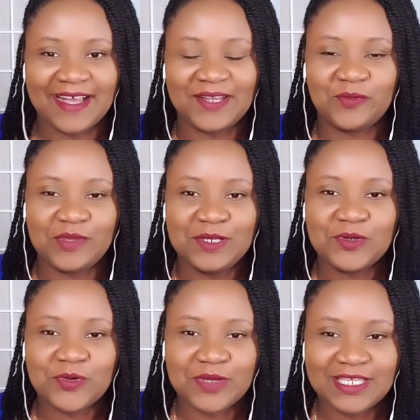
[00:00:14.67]
and we
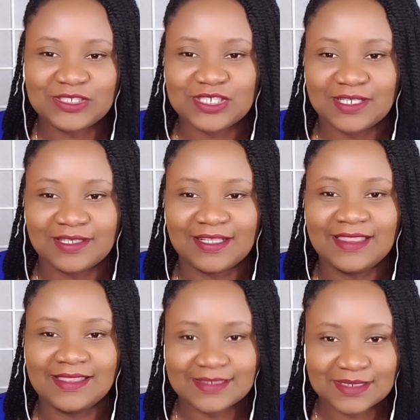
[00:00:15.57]
know each other a
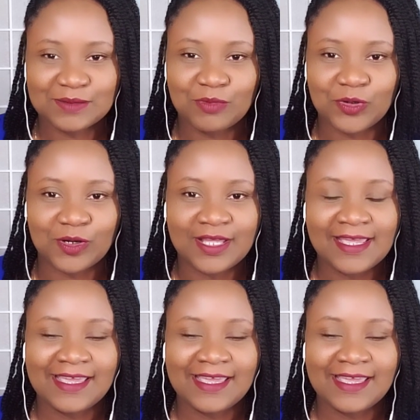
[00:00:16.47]
little more.